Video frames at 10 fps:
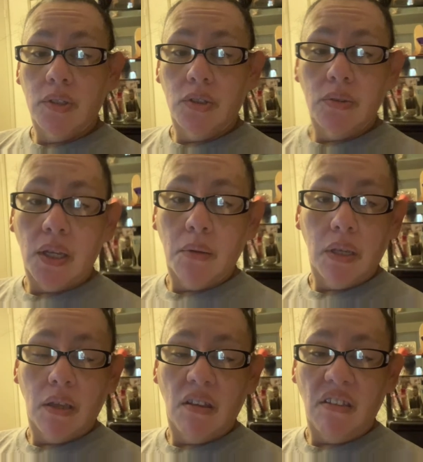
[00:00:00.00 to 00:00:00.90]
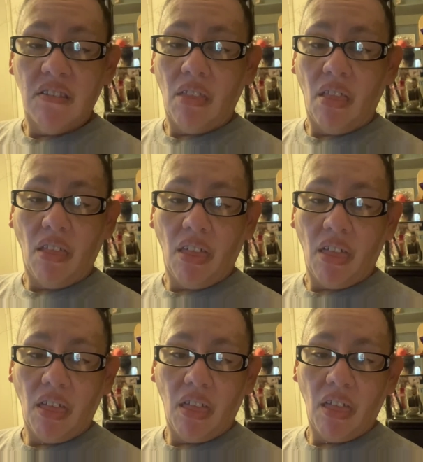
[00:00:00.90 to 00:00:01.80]
do now because
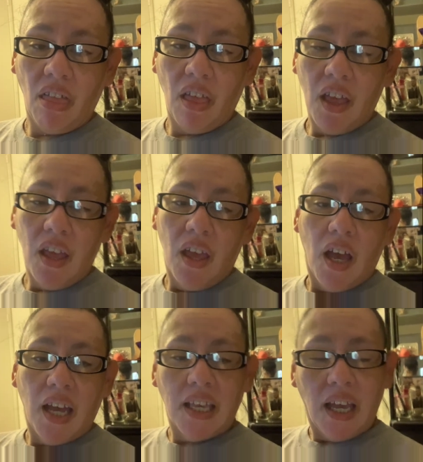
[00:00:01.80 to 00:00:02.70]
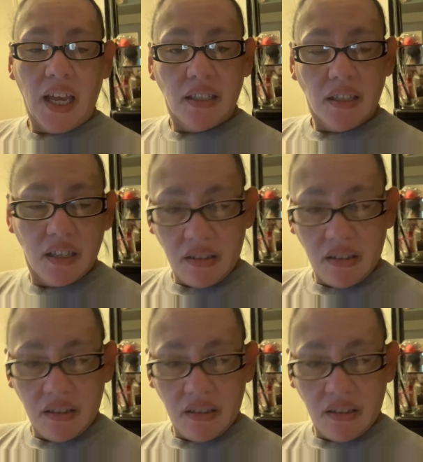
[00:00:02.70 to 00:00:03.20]
I gained